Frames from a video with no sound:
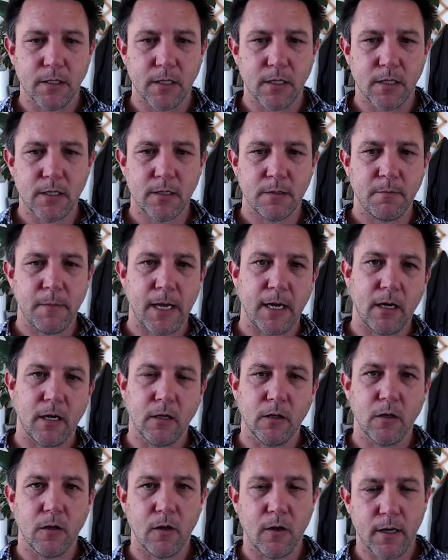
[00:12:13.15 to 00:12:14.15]
This has made it a
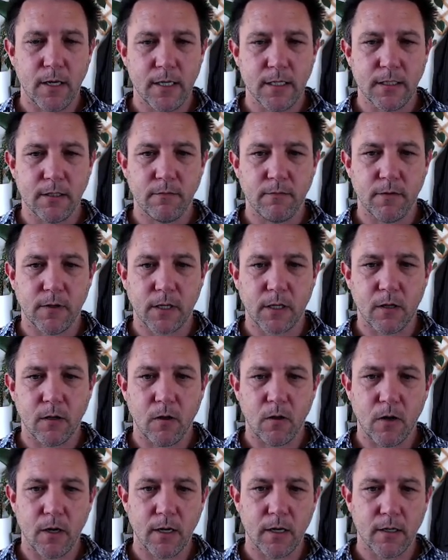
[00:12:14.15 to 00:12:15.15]
lot easier for the
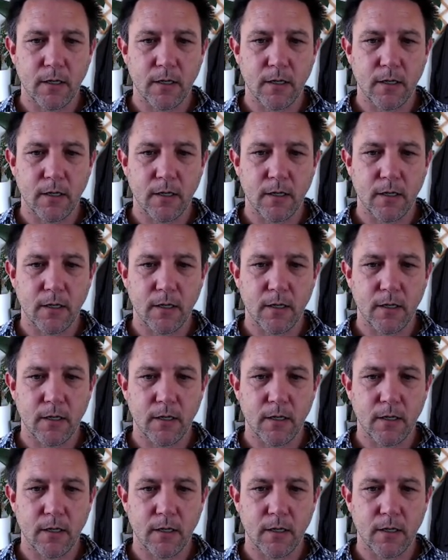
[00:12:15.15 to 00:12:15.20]
client.